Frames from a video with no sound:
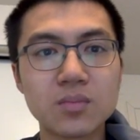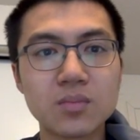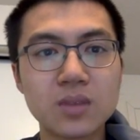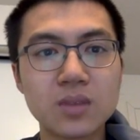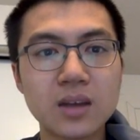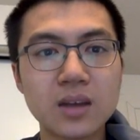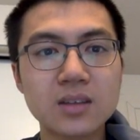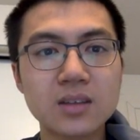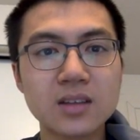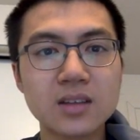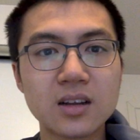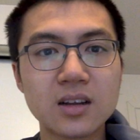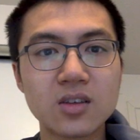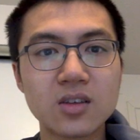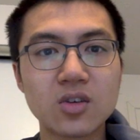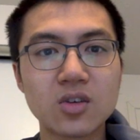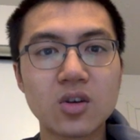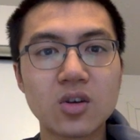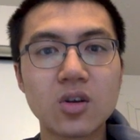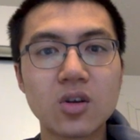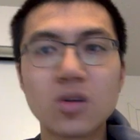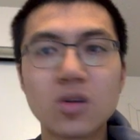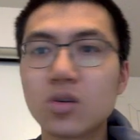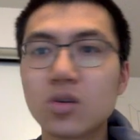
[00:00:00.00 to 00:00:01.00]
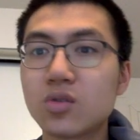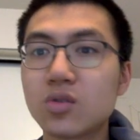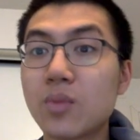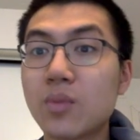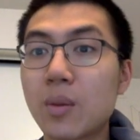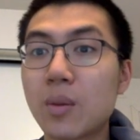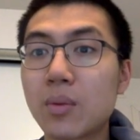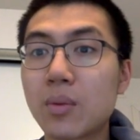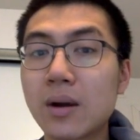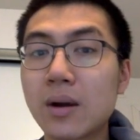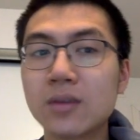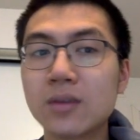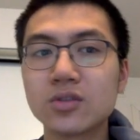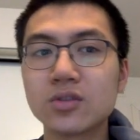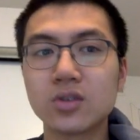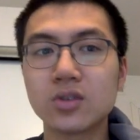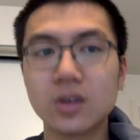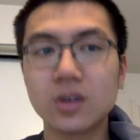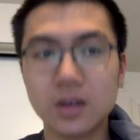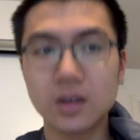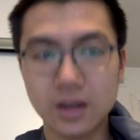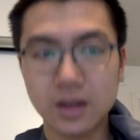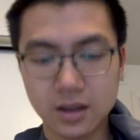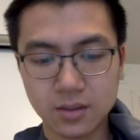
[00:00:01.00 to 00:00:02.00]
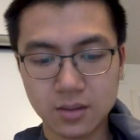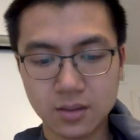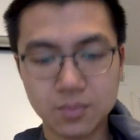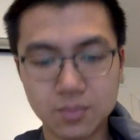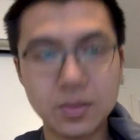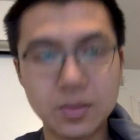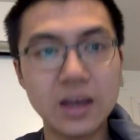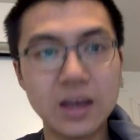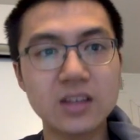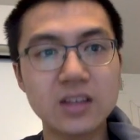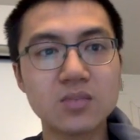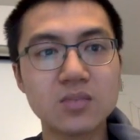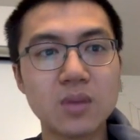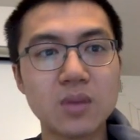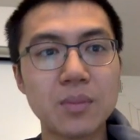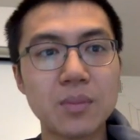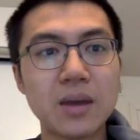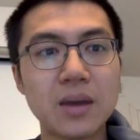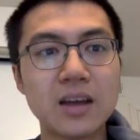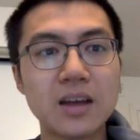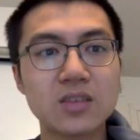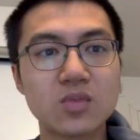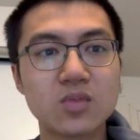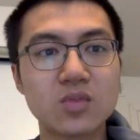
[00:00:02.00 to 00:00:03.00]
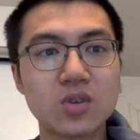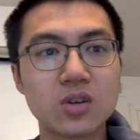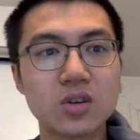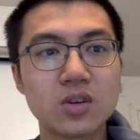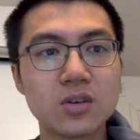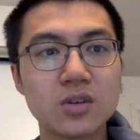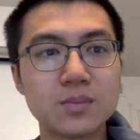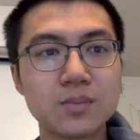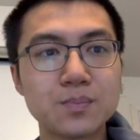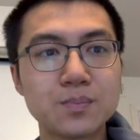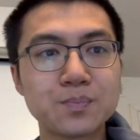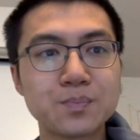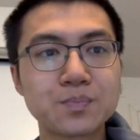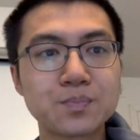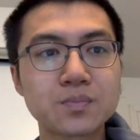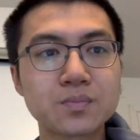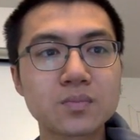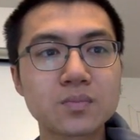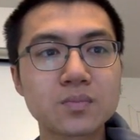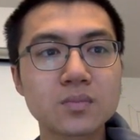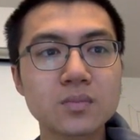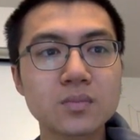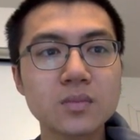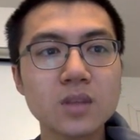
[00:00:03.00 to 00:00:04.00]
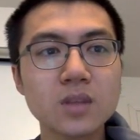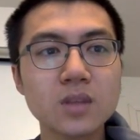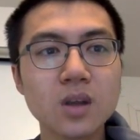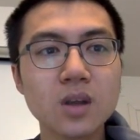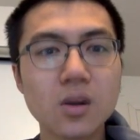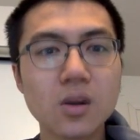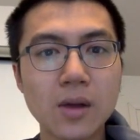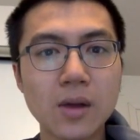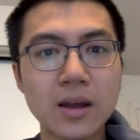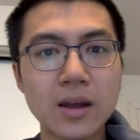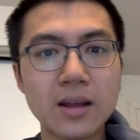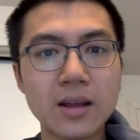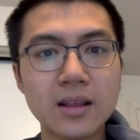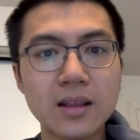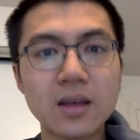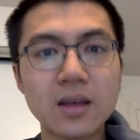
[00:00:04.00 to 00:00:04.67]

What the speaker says: text editor or to my browser and I can paste my password. All right, and that